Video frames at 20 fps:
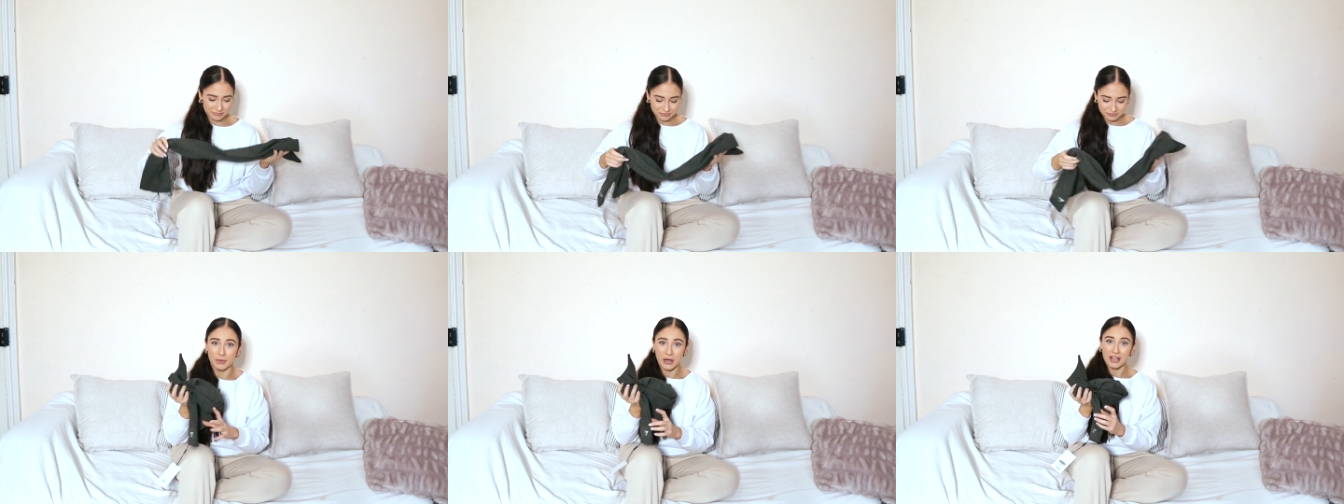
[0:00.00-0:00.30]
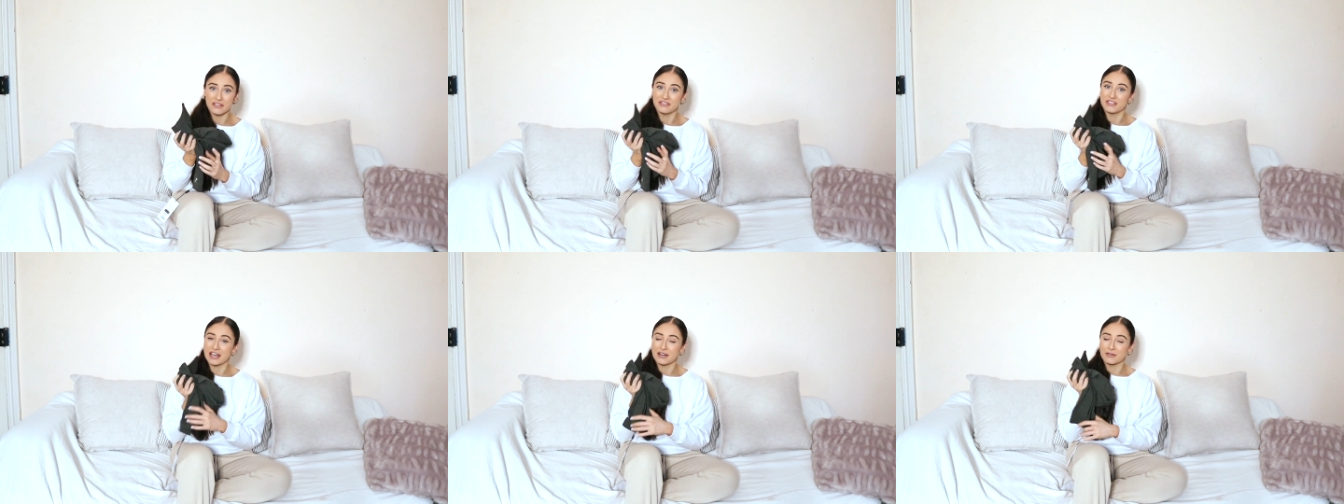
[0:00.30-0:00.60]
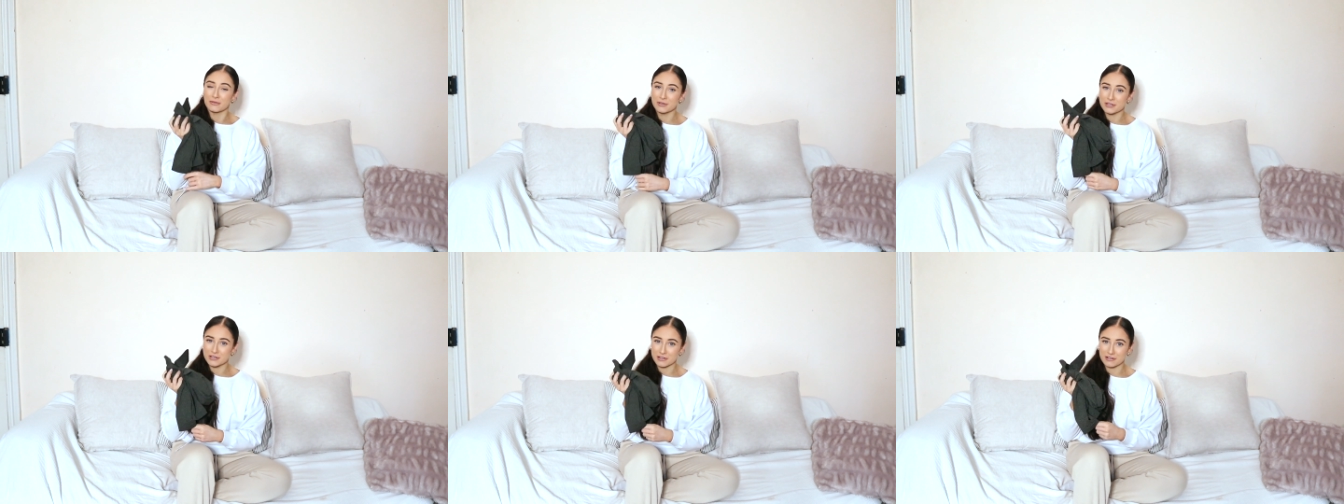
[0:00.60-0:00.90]
But that
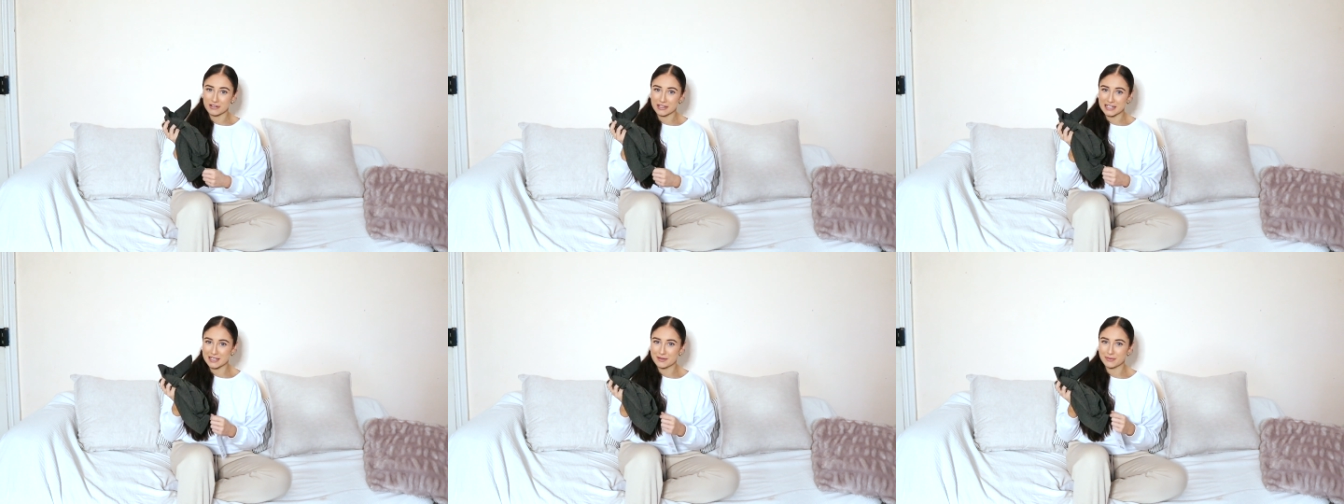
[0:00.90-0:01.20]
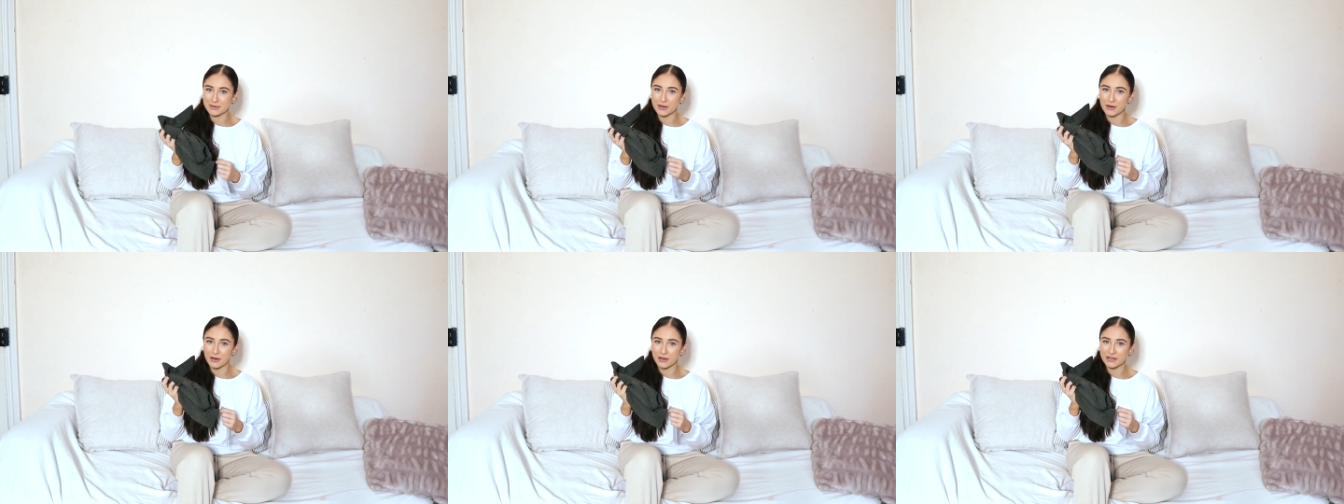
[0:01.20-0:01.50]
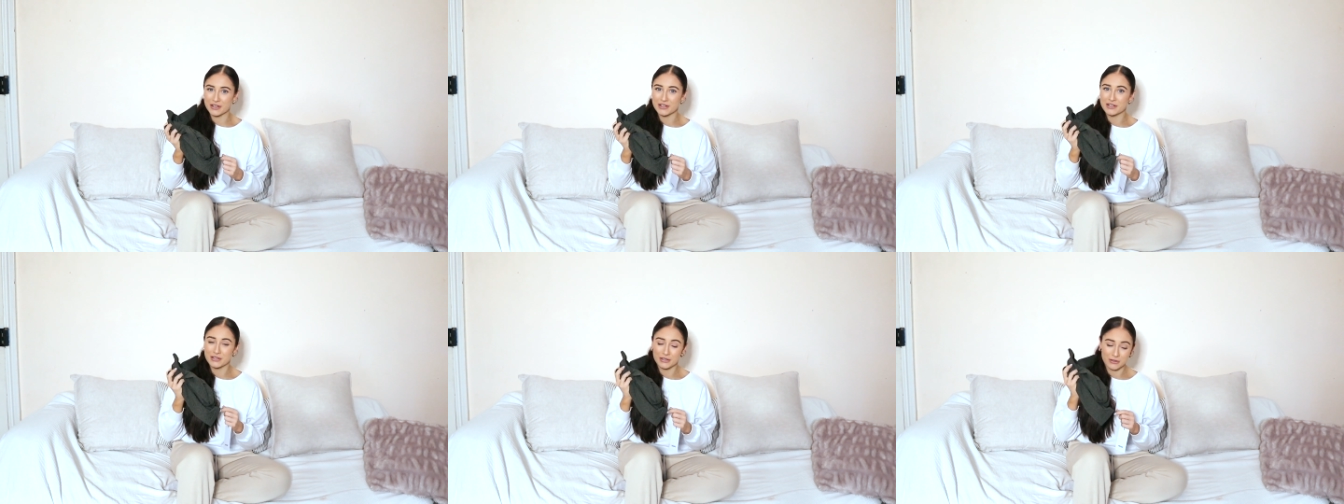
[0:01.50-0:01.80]
also leads me
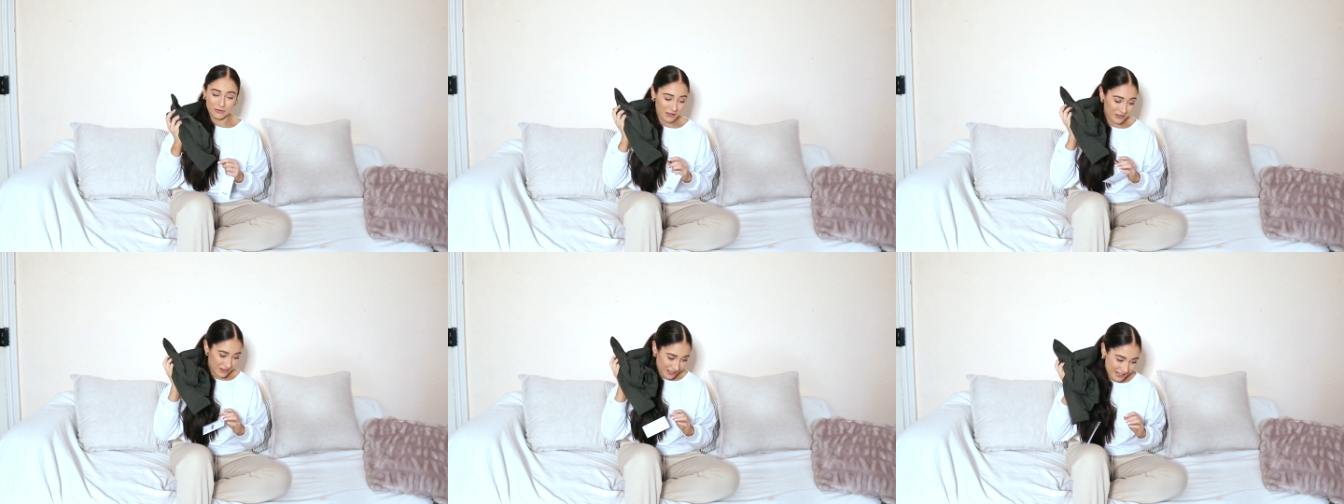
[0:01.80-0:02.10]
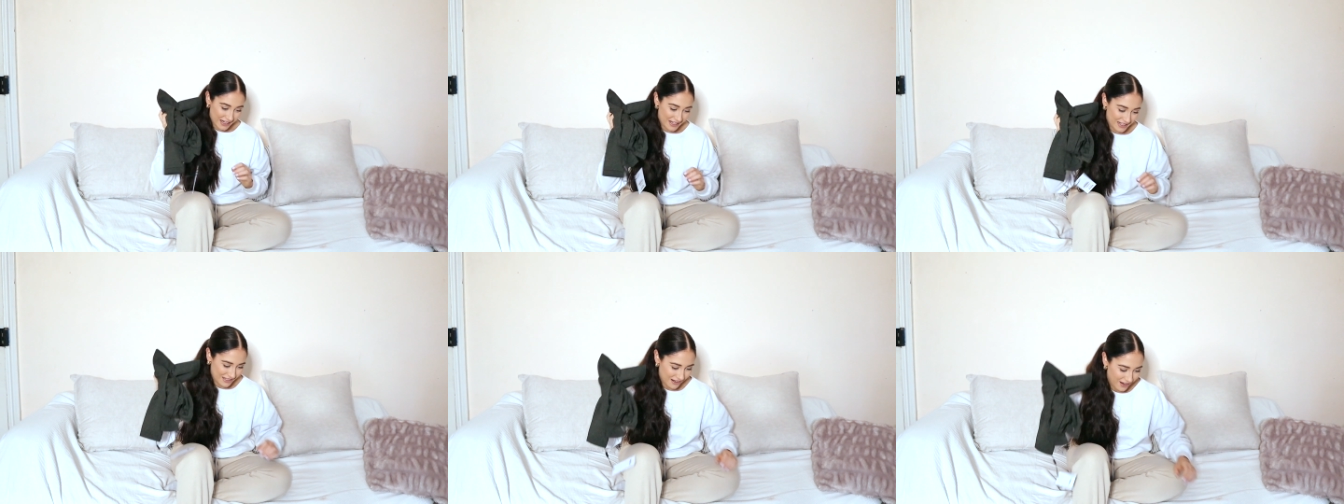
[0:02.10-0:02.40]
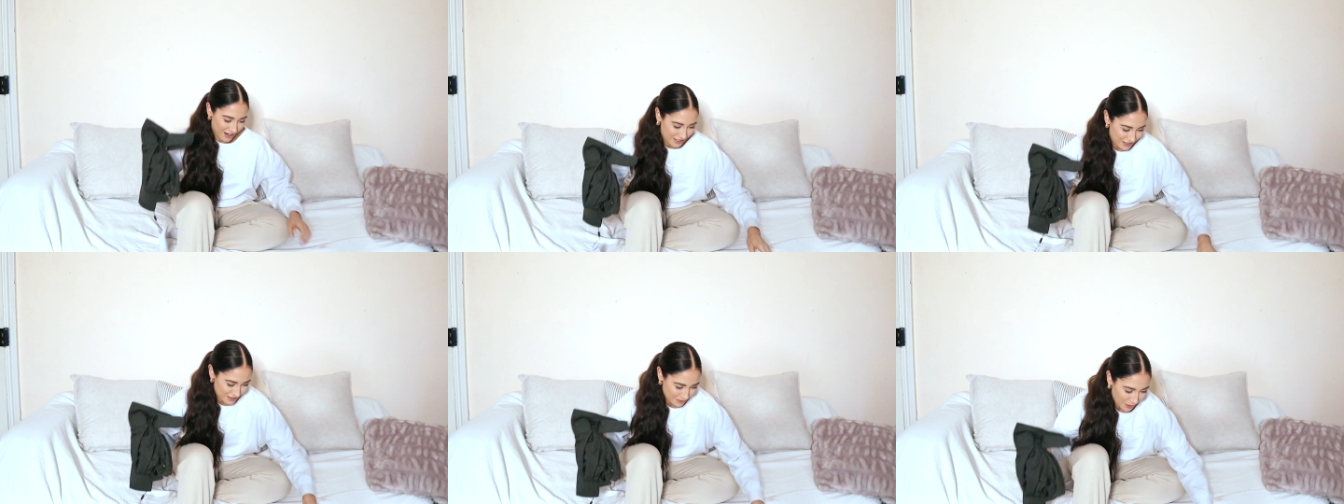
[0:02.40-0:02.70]
on to the next
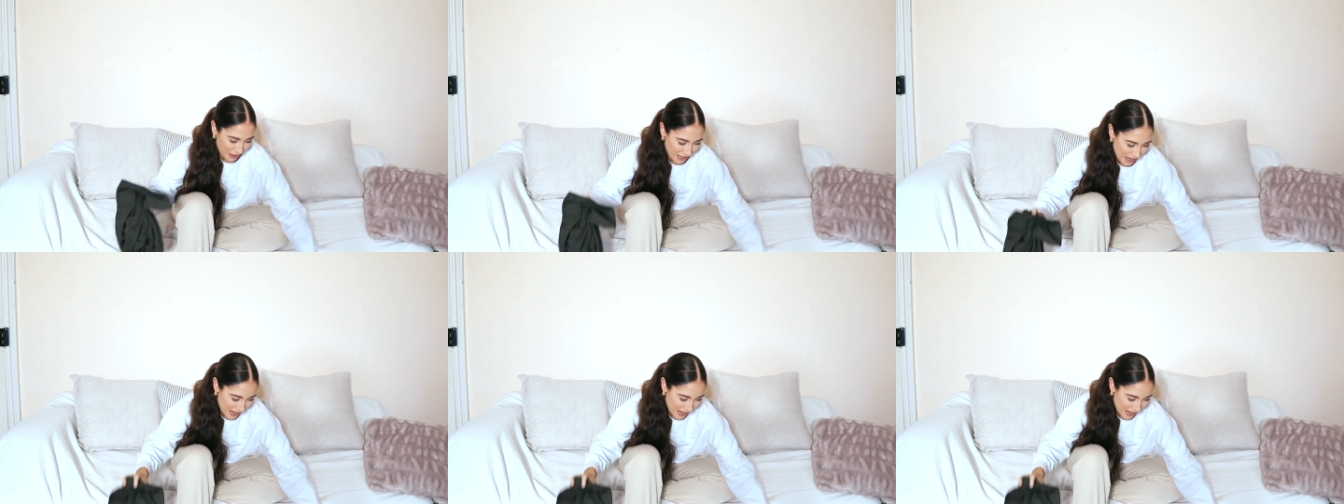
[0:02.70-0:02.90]
item I